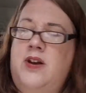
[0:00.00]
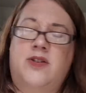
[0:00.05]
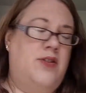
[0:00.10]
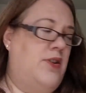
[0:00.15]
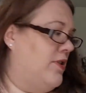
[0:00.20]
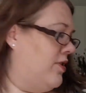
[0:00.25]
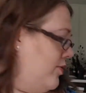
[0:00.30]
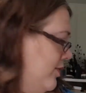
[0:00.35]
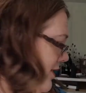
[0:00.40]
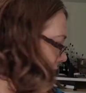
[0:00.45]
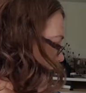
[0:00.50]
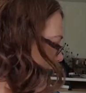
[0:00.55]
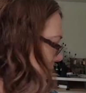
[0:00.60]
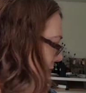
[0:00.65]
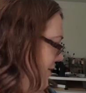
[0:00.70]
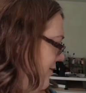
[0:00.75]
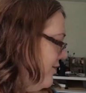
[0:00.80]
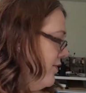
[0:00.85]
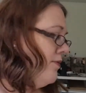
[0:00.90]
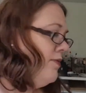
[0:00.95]
I don't know where that
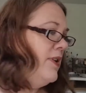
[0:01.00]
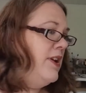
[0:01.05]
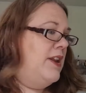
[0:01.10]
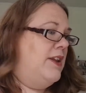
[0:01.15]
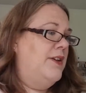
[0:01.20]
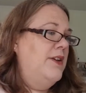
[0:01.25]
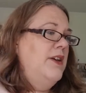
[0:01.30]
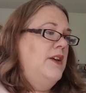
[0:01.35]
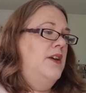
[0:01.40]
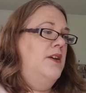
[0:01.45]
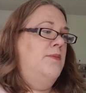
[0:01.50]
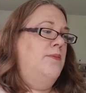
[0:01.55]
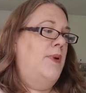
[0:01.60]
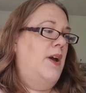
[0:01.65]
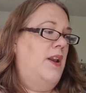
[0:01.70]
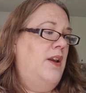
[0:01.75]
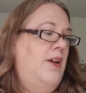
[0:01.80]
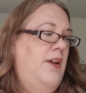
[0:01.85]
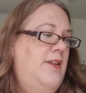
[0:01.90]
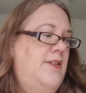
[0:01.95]
came from really, but
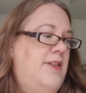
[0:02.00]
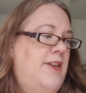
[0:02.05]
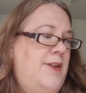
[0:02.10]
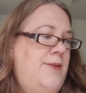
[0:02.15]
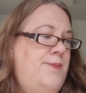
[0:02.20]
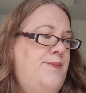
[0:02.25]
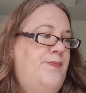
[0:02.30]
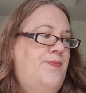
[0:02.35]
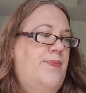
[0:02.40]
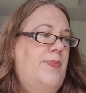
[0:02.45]
I liked it.